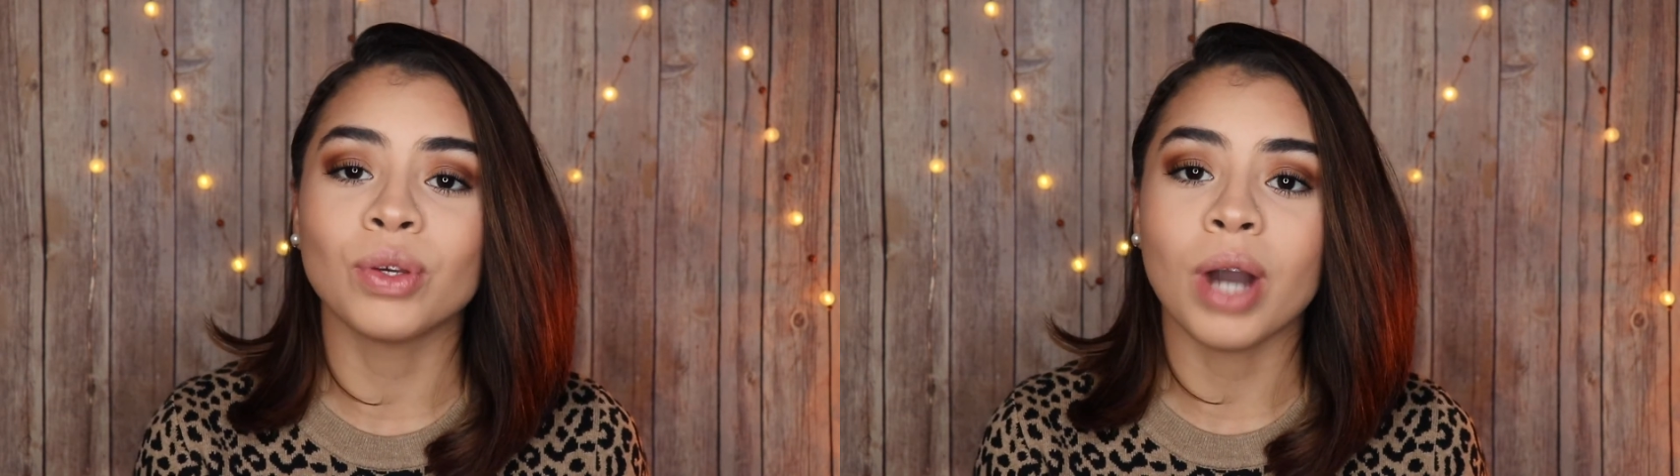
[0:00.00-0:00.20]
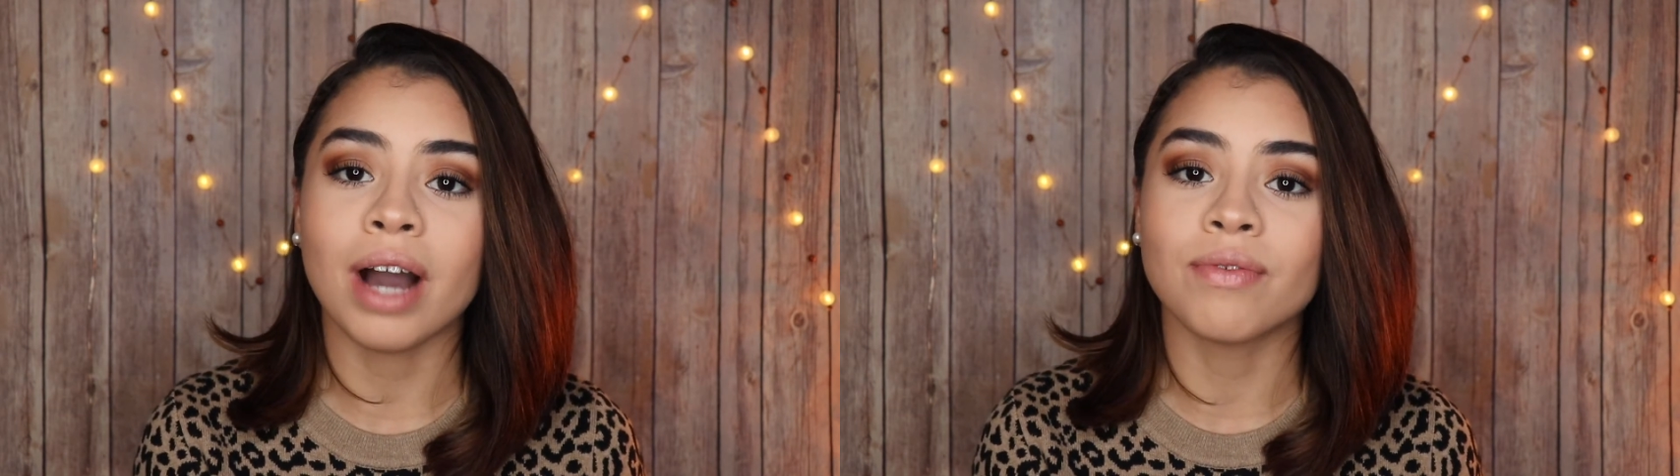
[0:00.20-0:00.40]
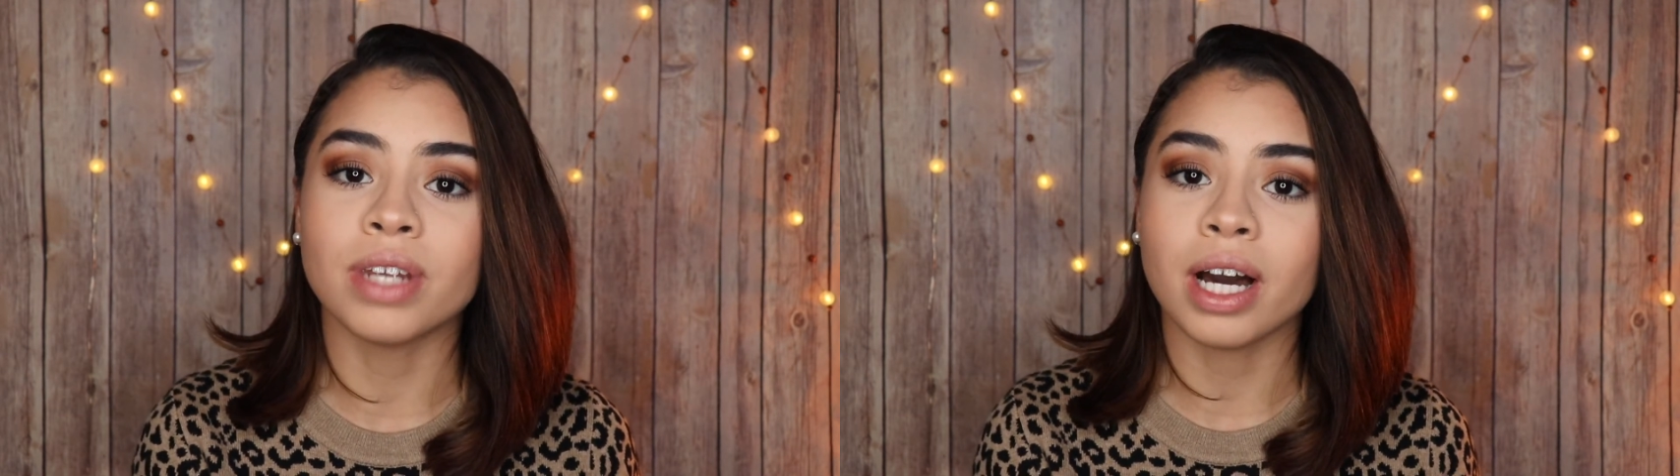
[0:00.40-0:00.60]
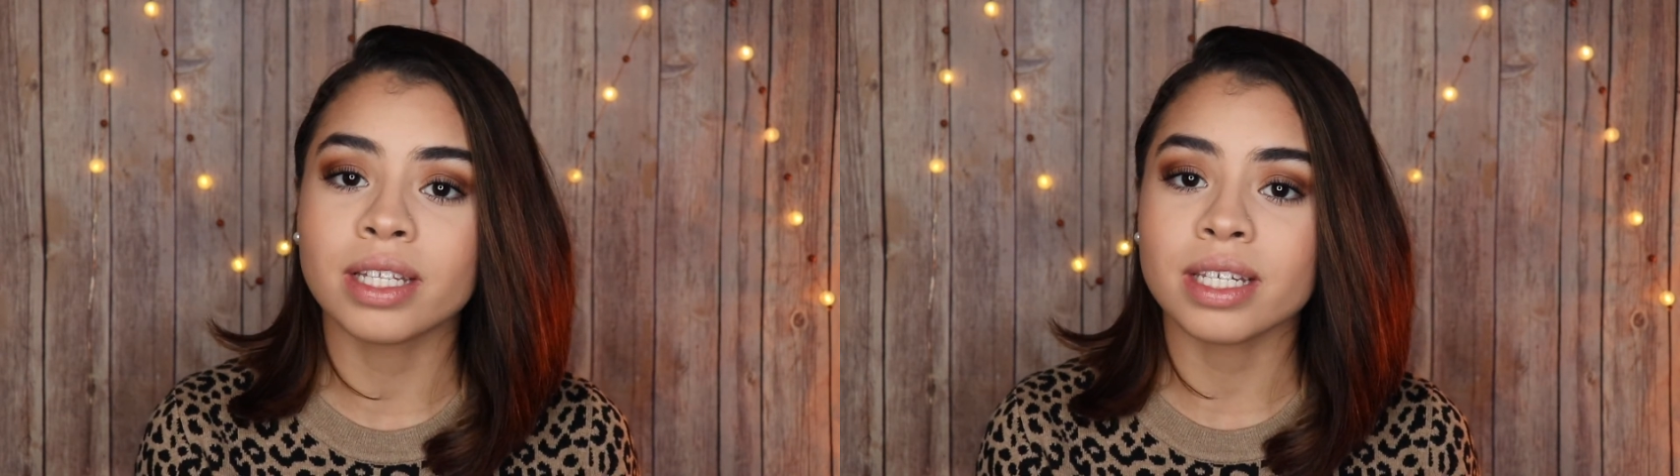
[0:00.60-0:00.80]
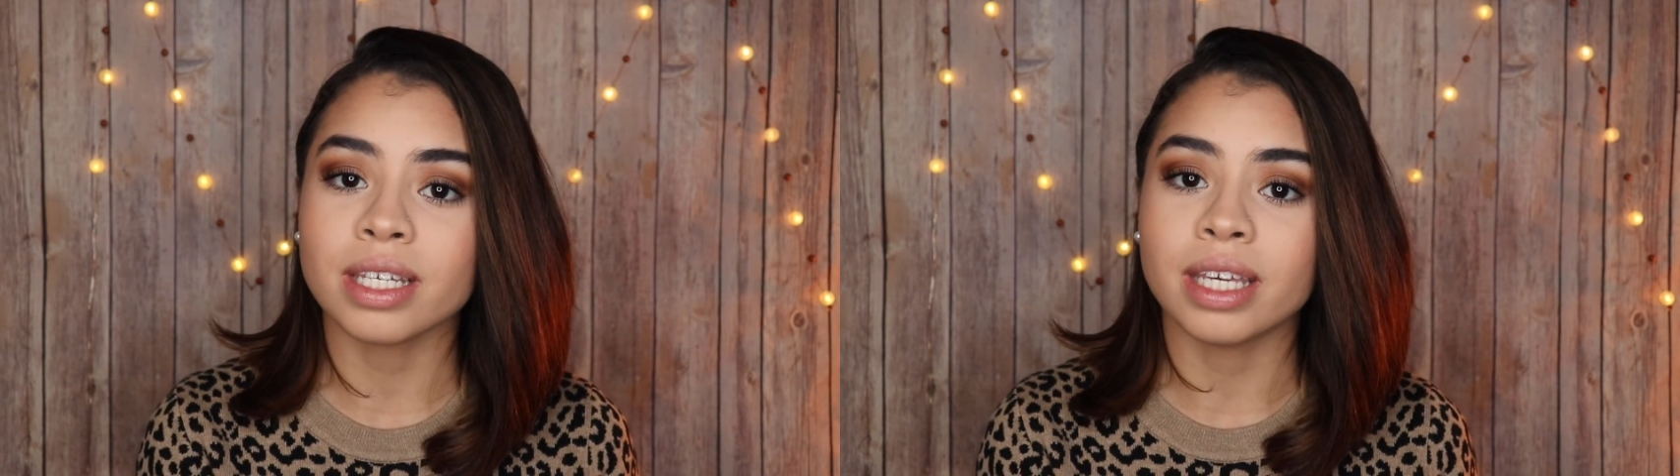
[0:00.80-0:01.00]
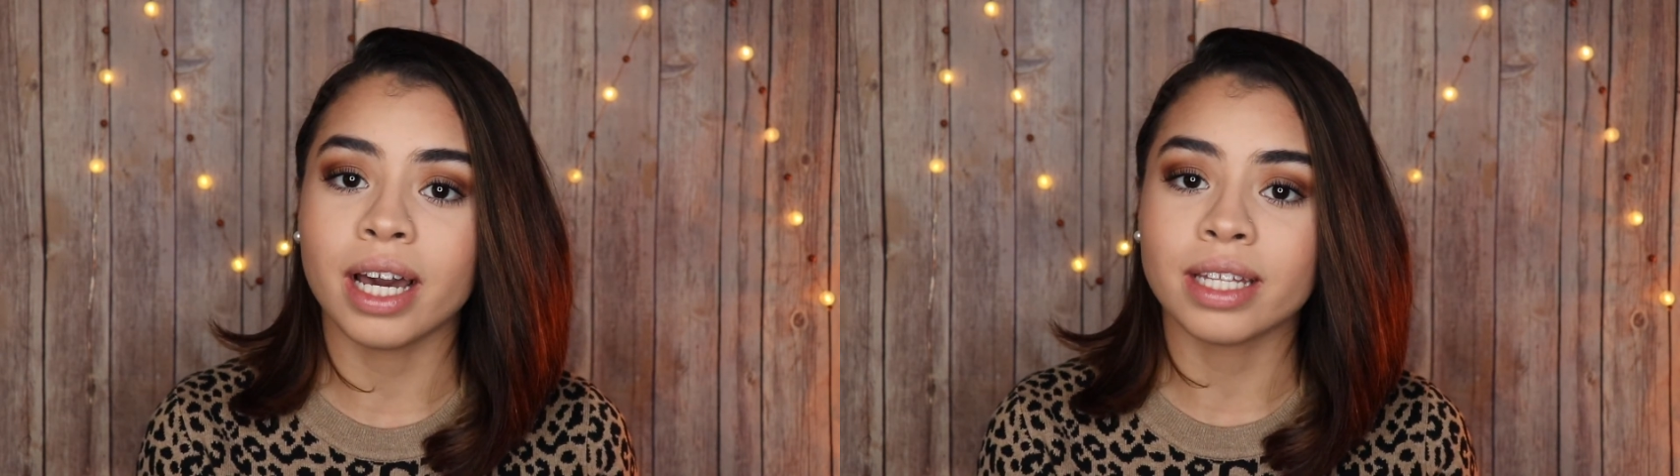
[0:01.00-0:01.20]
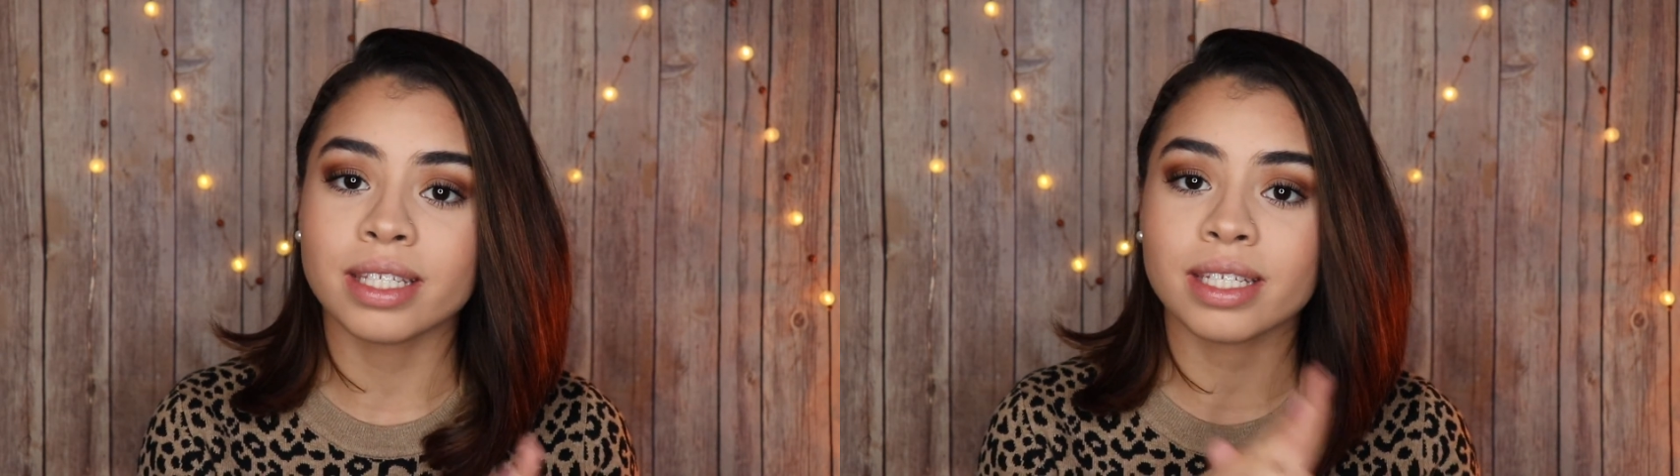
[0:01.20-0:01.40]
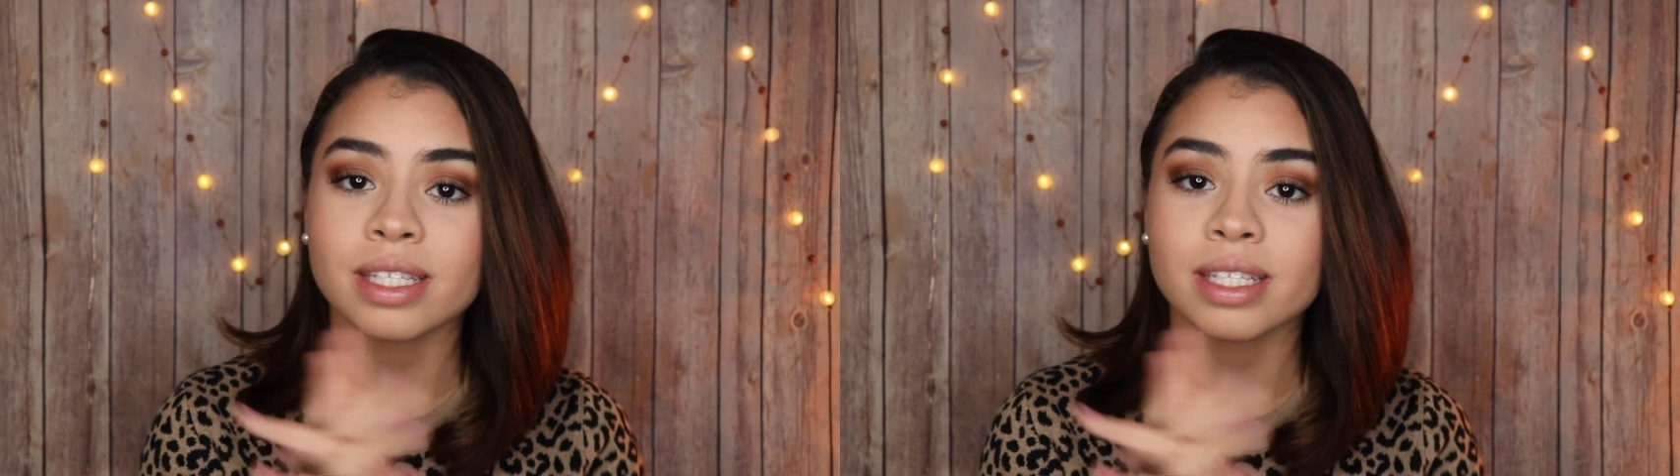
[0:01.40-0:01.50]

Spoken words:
you have not yet